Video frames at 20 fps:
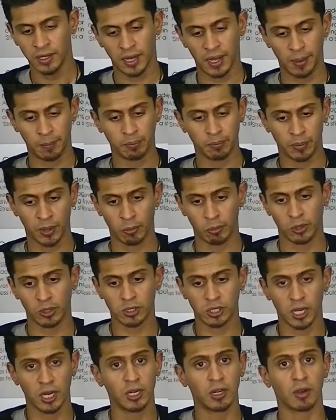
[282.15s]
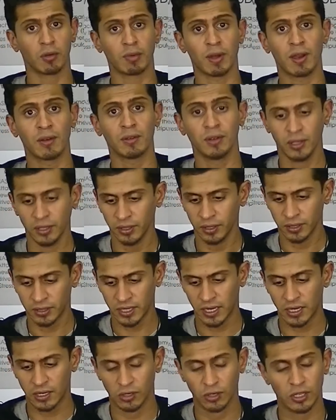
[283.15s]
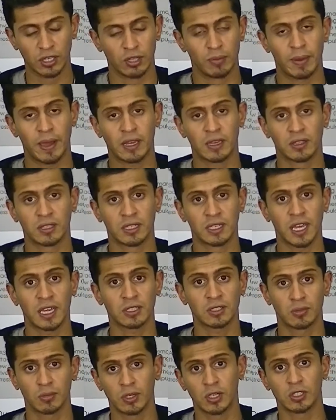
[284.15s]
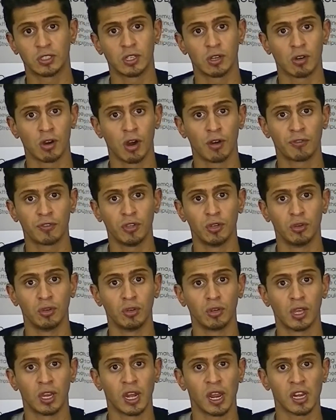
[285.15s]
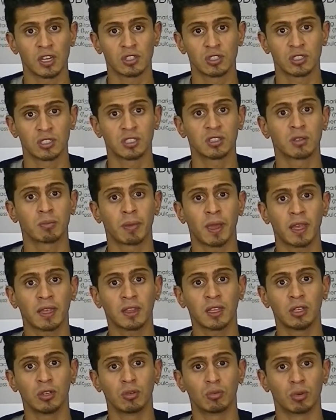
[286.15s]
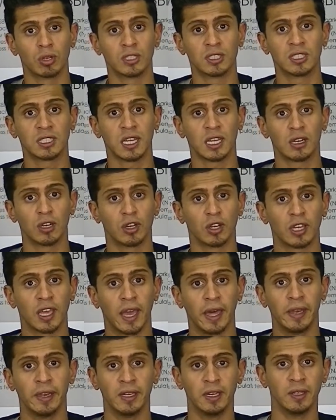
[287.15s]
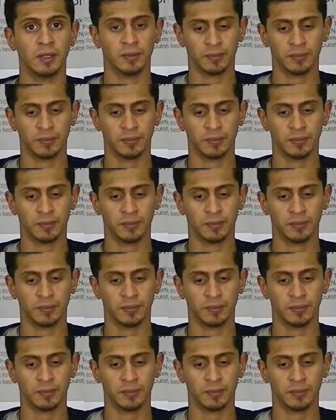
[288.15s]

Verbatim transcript: Um, but we'll turn you around, take a look at the back of the NAS because there are a few new connections at the back that you'd want to take a look at.